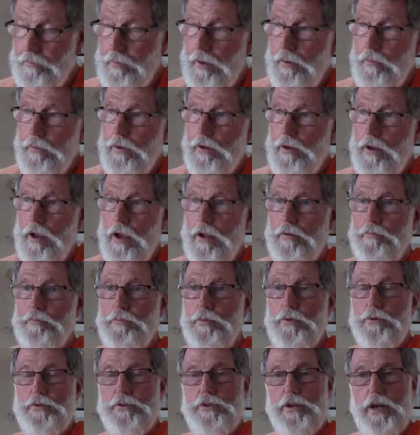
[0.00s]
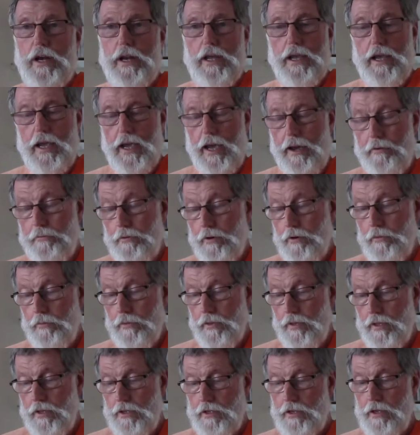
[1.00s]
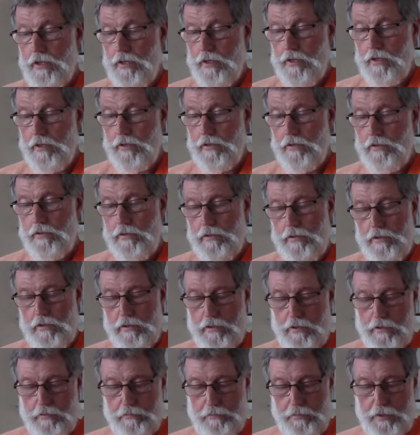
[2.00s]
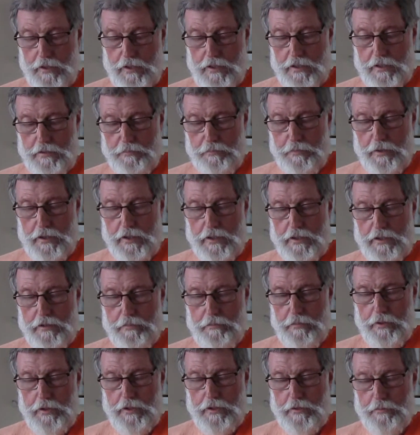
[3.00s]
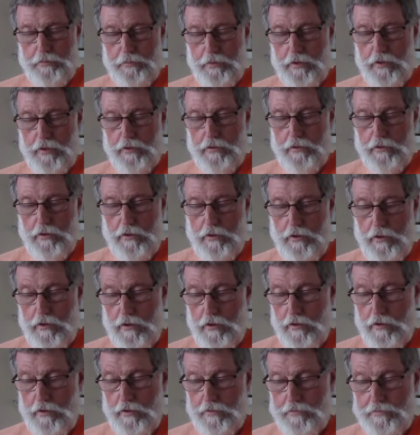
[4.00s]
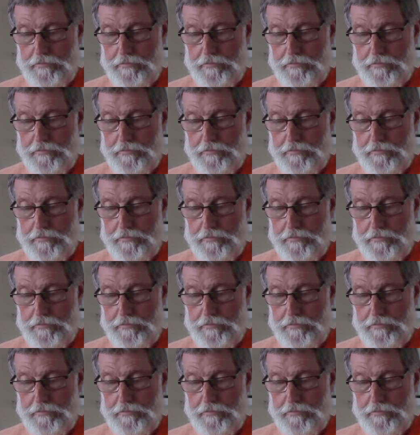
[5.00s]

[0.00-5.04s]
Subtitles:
May we not mutually cavil with each other. Peace, peace, peace be unto all.